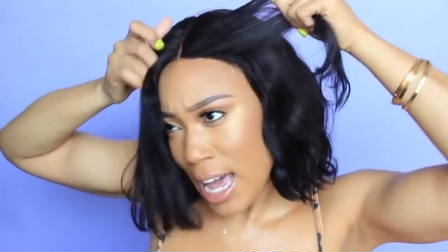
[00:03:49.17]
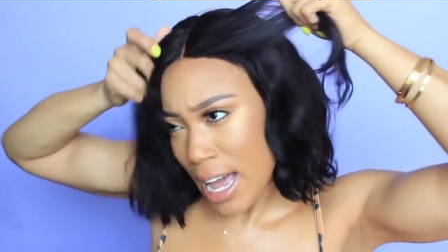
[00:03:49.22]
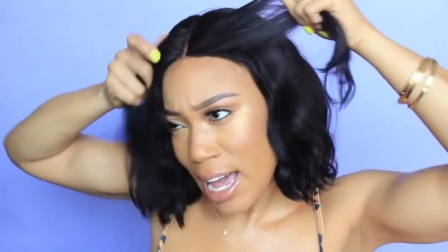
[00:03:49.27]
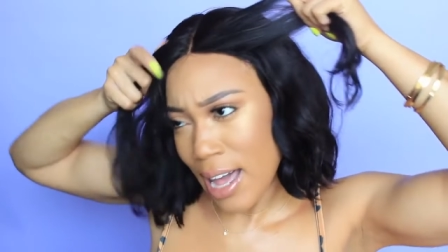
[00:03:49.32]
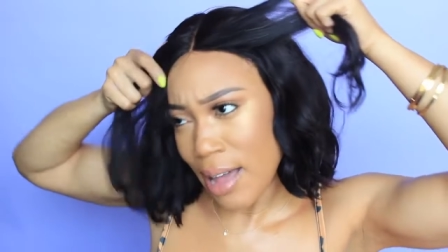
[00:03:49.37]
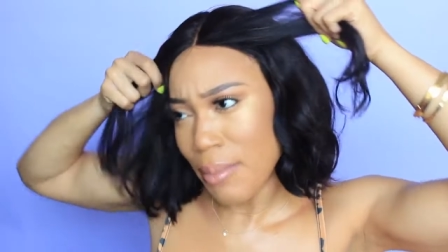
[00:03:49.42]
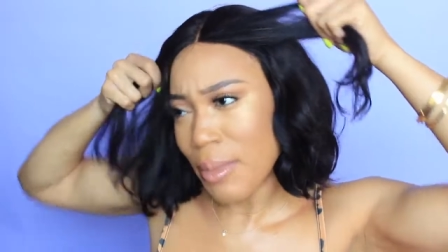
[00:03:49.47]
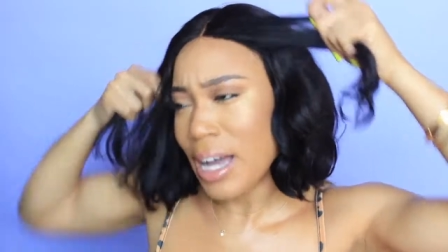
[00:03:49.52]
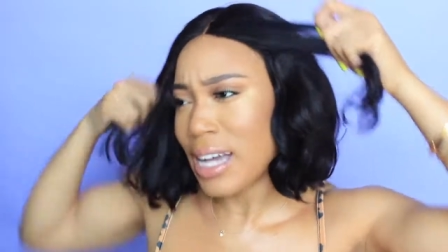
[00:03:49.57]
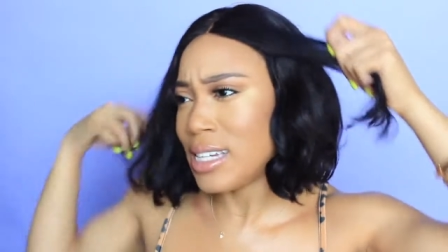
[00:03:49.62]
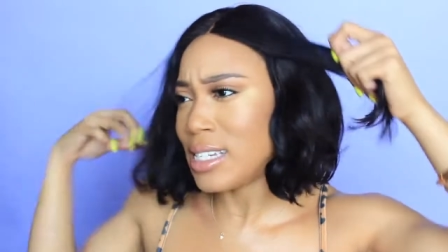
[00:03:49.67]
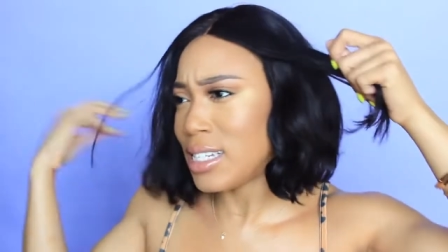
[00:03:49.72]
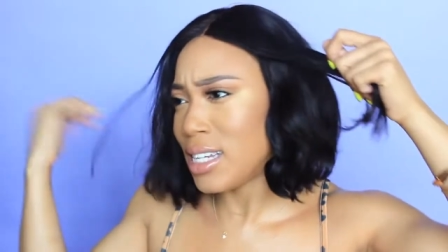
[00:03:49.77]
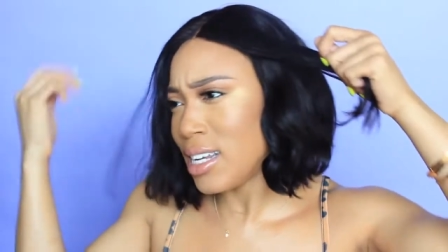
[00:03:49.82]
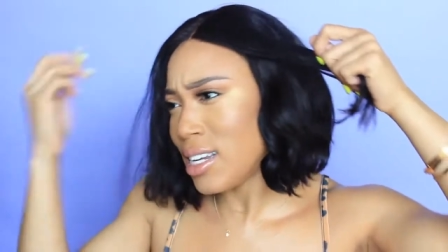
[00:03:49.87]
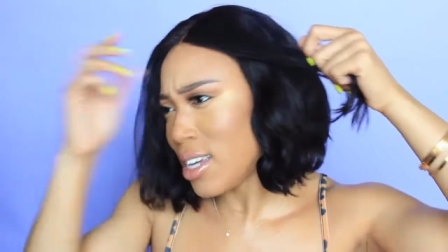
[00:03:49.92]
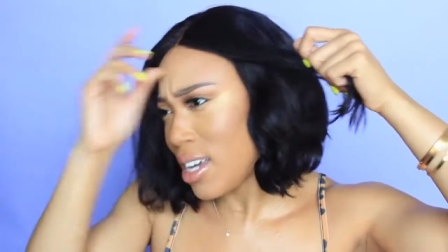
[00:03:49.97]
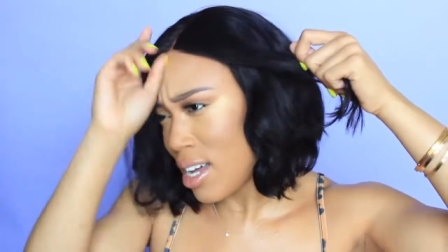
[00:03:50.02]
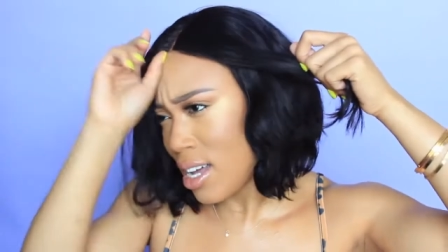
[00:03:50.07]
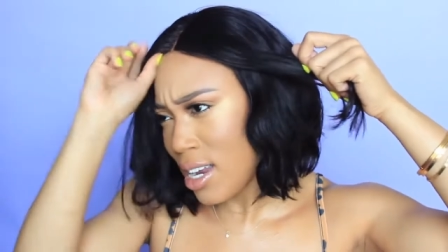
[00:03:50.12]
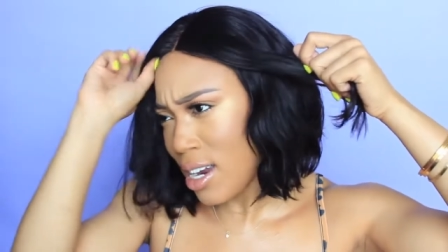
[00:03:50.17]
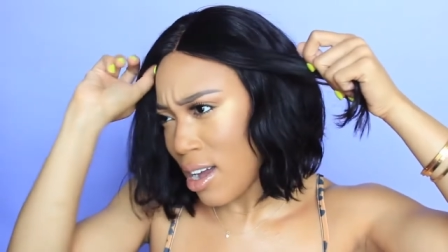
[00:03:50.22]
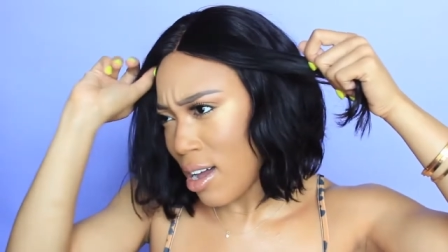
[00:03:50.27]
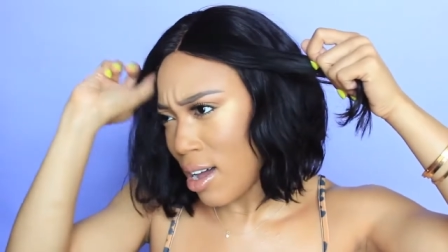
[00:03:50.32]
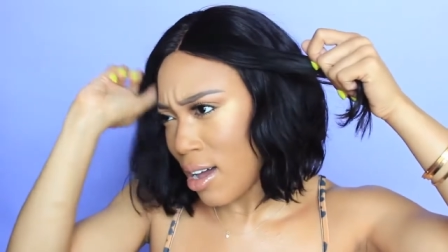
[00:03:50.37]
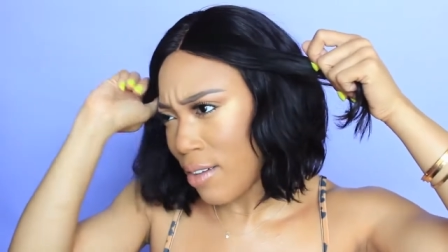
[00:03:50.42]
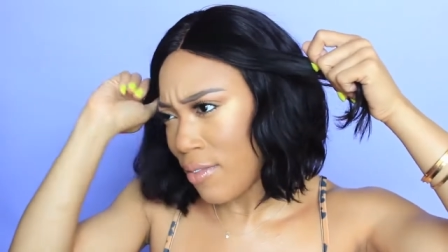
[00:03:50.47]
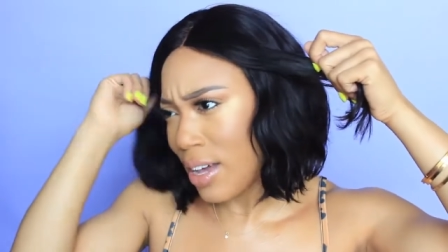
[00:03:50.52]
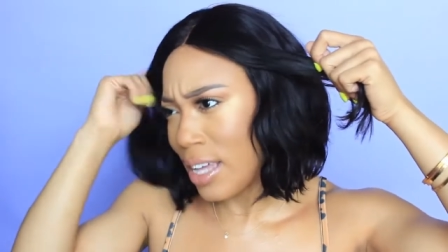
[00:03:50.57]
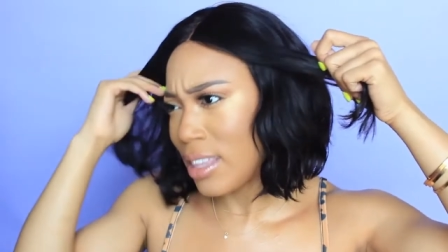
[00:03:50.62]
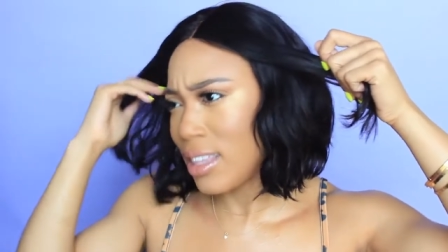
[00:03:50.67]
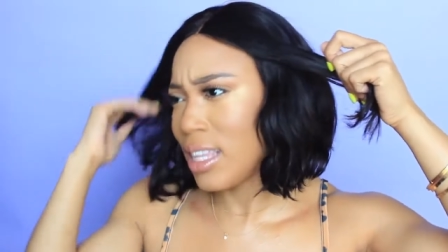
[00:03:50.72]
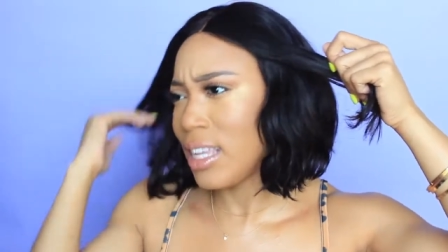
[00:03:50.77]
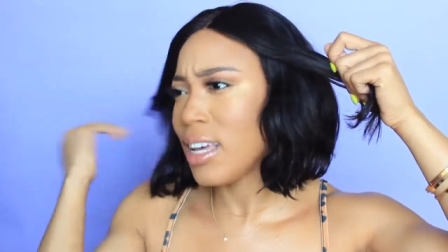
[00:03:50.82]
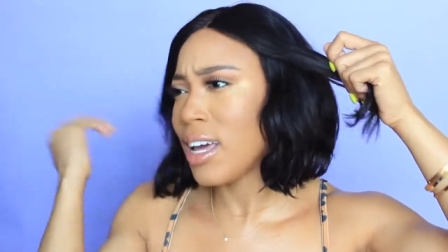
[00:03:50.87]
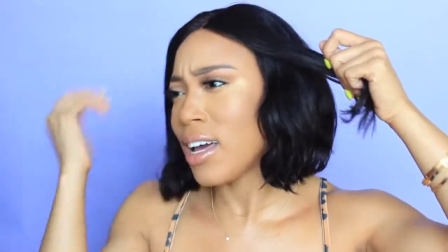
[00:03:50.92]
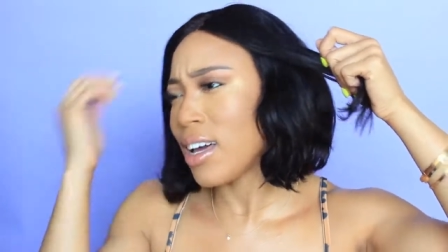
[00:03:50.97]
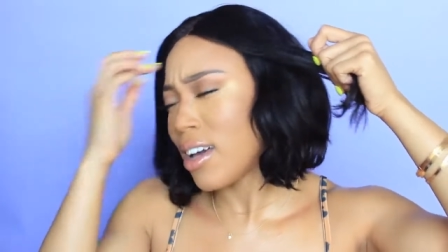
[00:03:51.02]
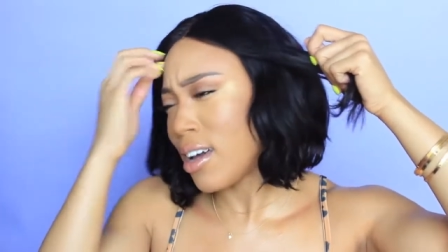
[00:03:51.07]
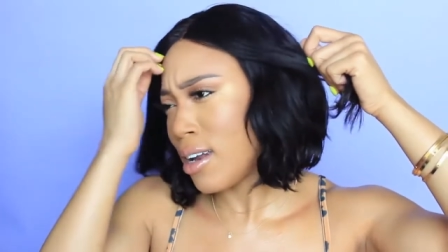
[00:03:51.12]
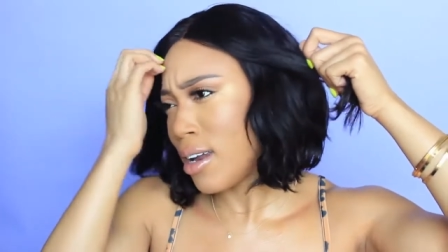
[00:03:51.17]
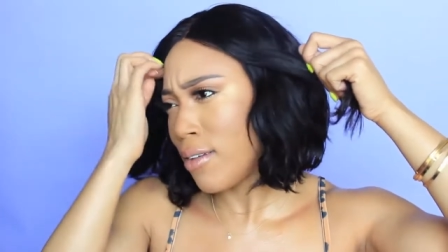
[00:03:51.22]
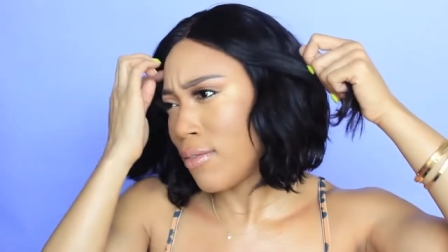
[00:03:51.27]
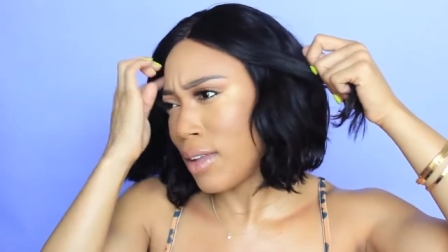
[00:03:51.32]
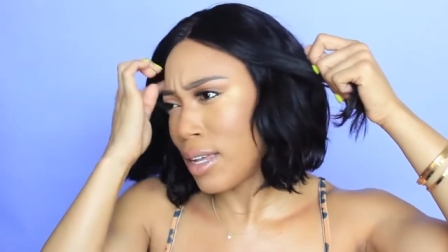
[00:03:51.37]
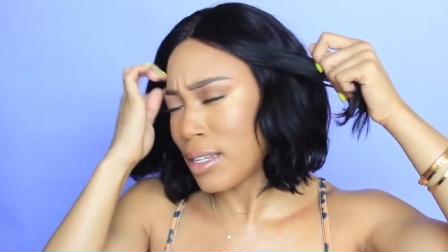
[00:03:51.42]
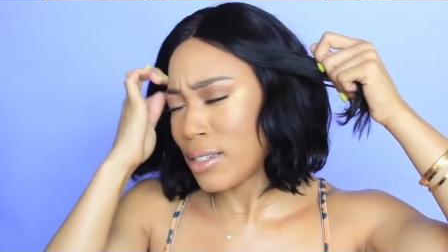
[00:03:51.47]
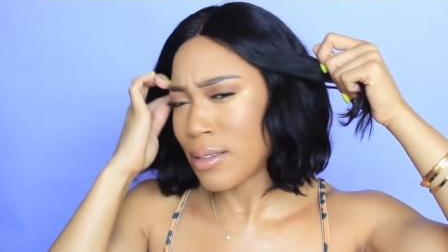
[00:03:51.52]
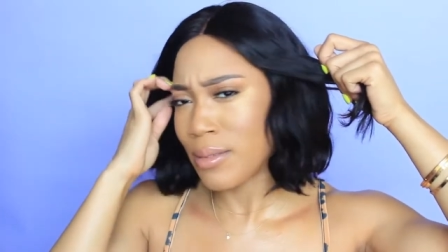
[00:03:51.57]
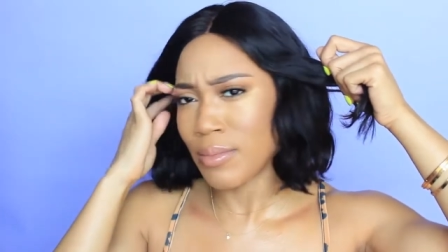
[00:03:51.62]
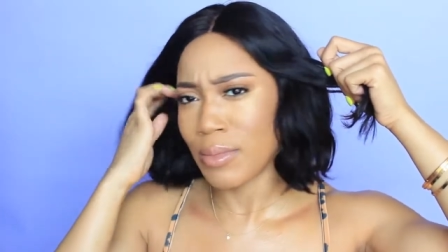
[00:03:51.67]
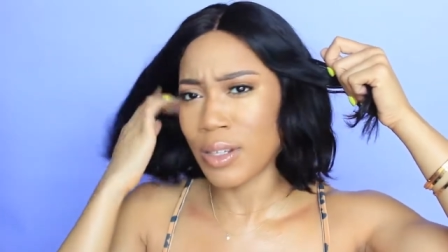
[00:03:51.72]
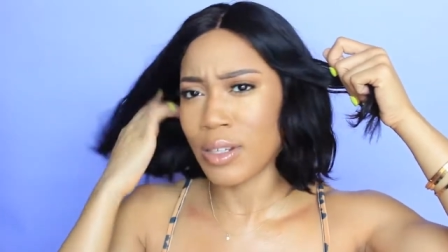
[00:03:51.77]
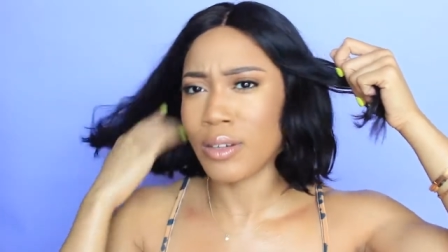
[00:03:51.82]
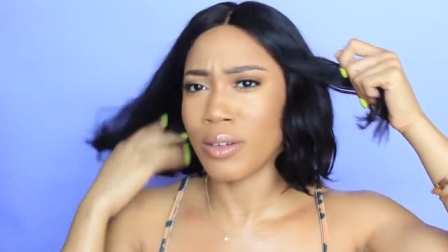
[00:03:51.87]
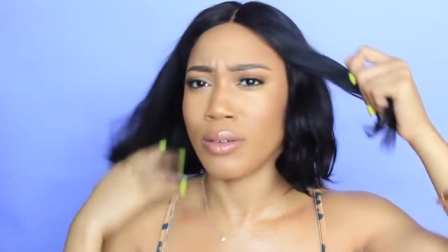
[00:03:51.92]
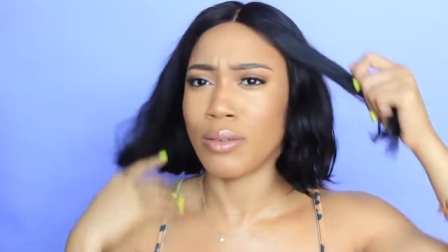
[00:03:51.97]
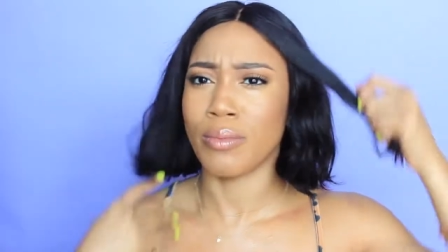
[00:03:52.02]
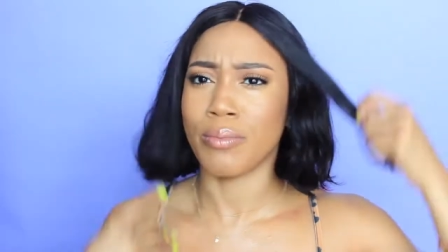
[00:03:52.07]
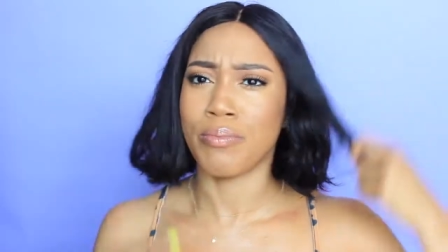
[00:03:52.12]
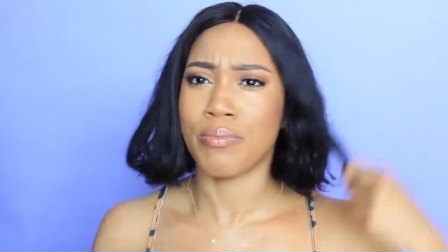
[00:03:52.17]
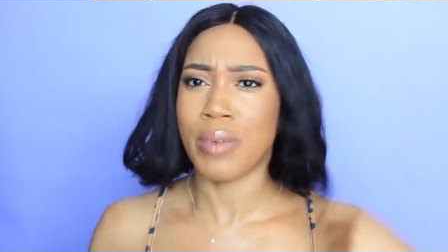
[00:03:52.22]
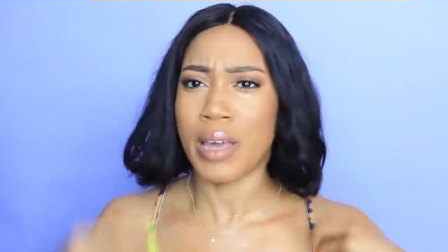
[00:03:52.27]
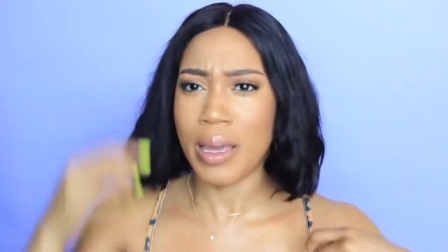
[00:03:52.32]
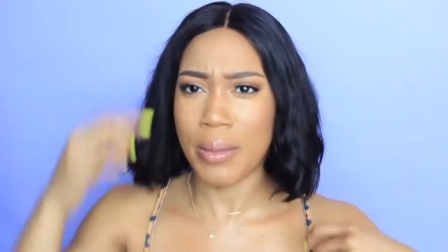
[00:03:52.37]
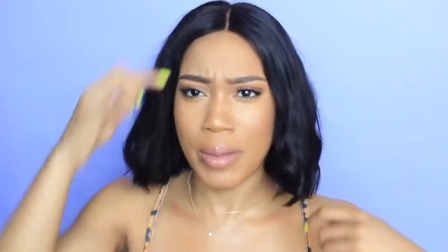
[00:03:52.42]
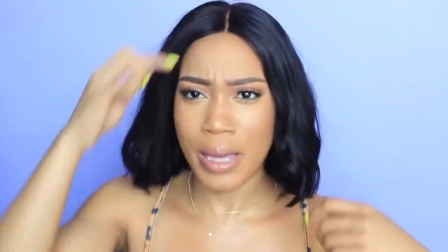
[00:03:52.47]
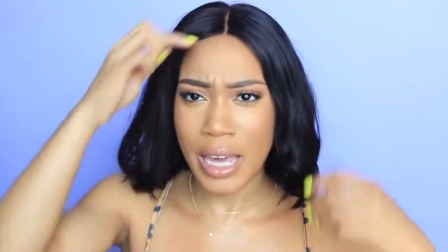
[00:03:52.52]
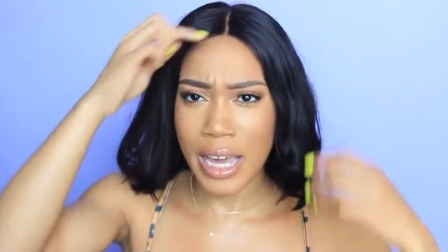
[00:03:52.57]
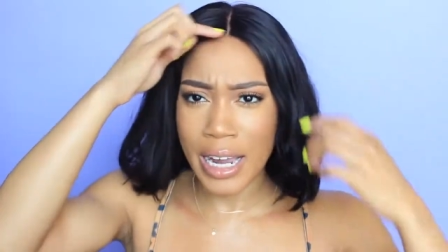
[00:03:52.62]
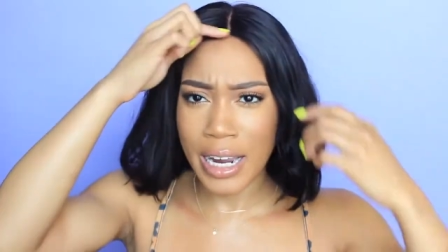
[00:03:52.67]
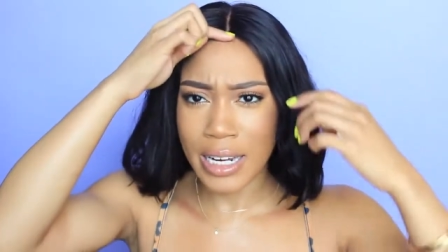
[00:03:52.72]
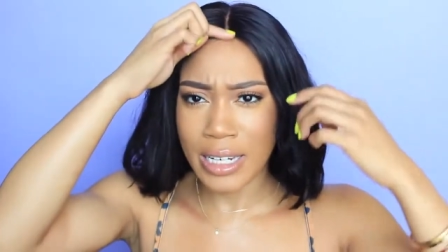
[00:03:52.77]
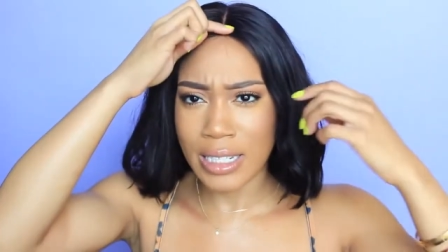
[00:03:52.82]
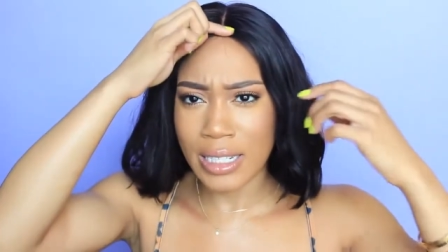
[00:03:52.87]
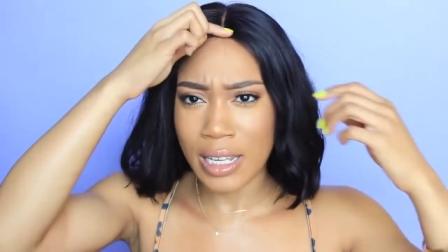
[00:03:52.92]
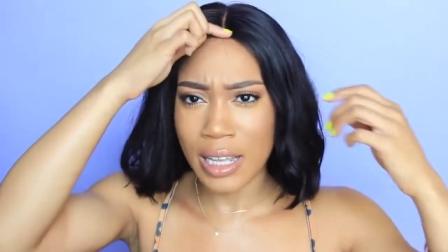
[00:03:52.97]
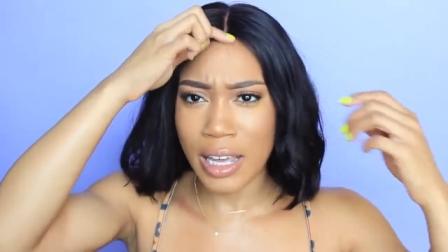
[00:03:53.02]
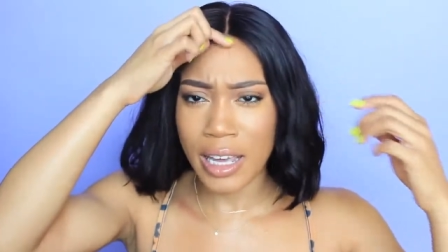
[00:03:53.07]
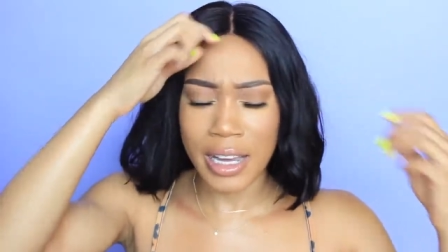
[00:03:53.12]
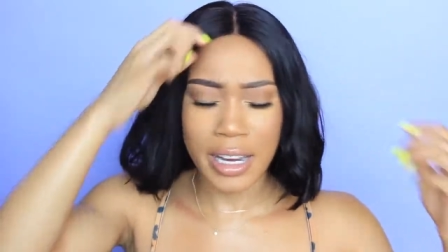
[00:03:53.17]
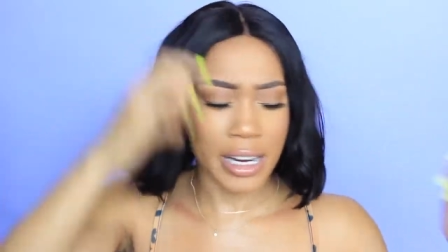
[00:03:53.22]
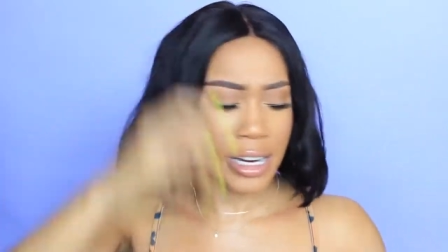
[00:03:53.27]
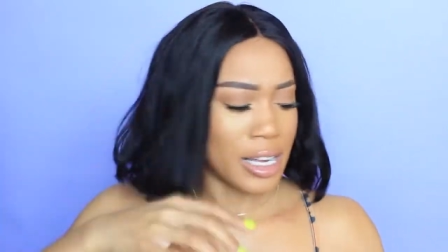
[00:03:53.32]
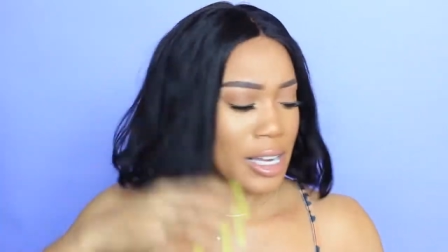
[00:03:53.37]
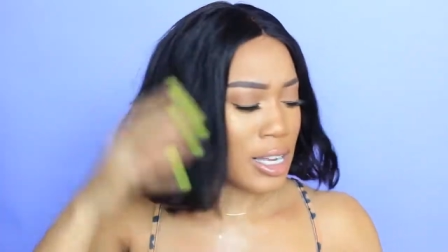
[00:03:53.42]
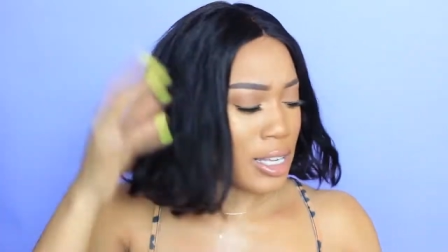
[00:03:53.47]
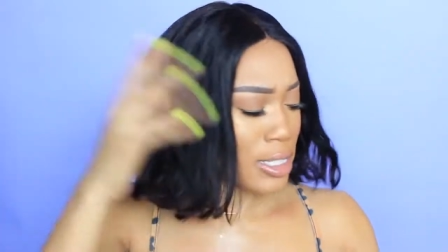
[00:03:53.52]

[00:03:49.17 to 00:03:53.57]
Um, I did cut off, I think I cut off like some little baby hairs here